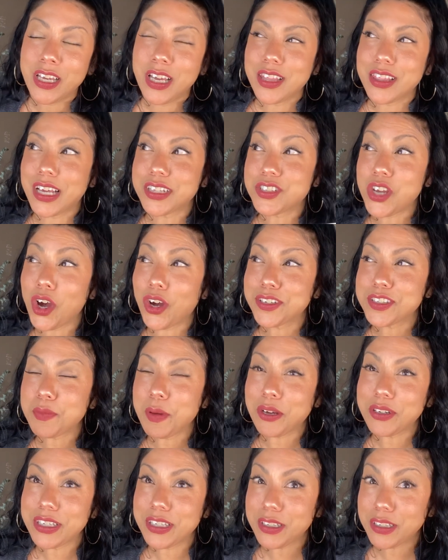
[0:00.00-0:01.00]
that talks
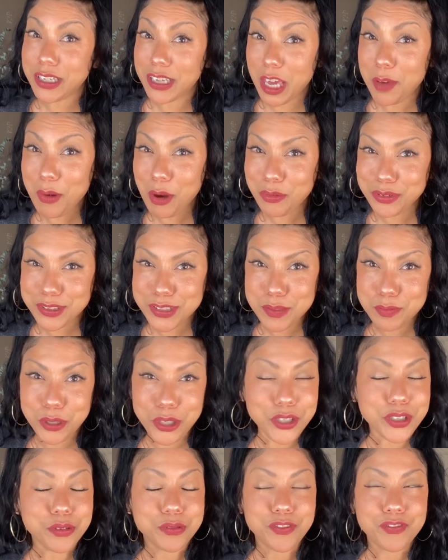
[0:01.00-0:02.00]
about, he came out with this
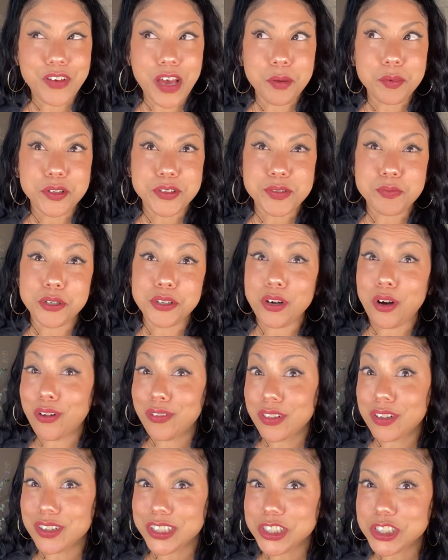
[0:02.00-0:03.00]
book, with fabulous book called
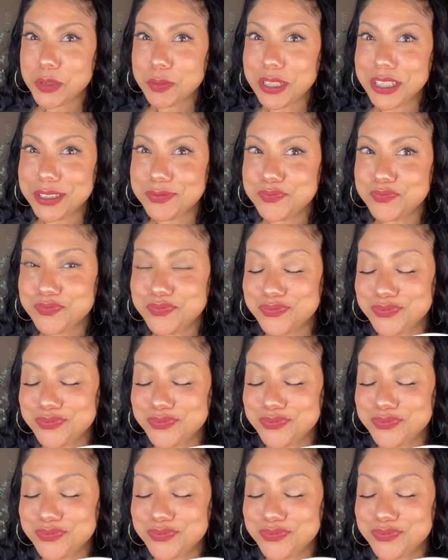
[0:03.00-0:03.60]
The Linchpin.